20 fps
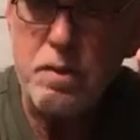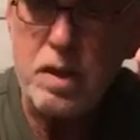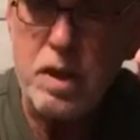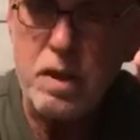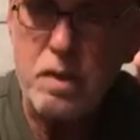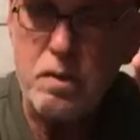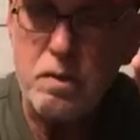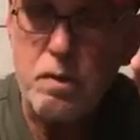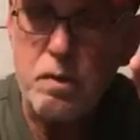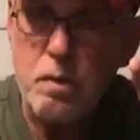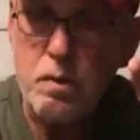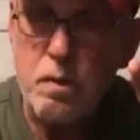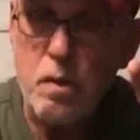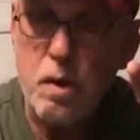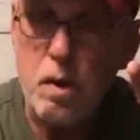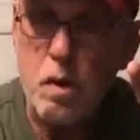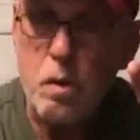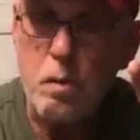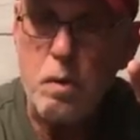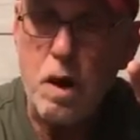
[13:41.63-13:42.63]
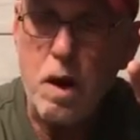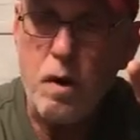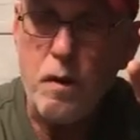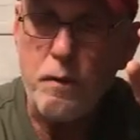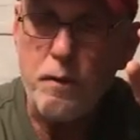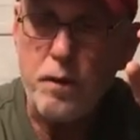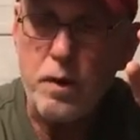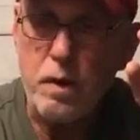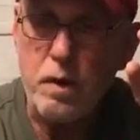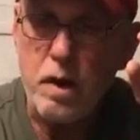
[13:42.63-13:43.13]
the chrome
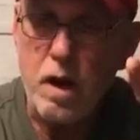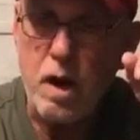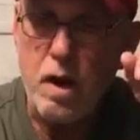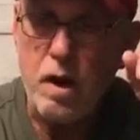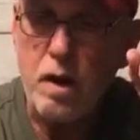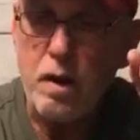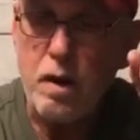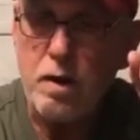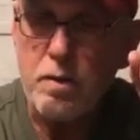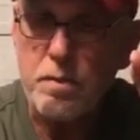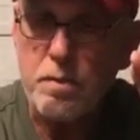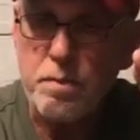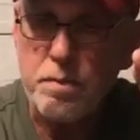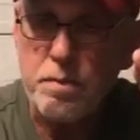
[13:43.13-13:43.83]
off the